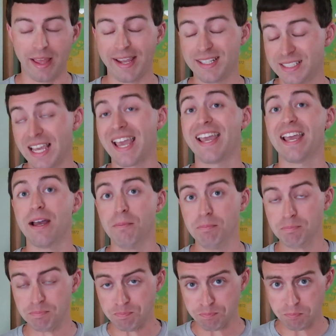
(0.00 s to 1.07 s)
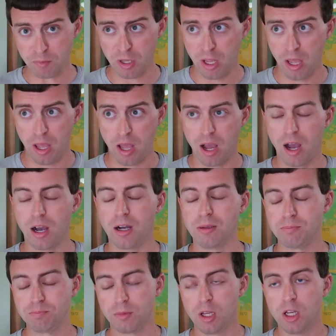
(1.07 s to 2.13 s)
8 a.m.
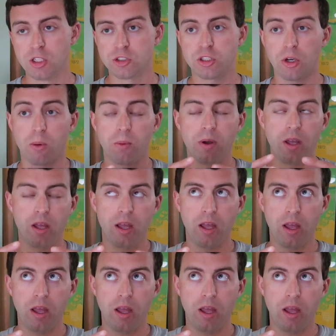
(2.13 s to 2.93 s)
So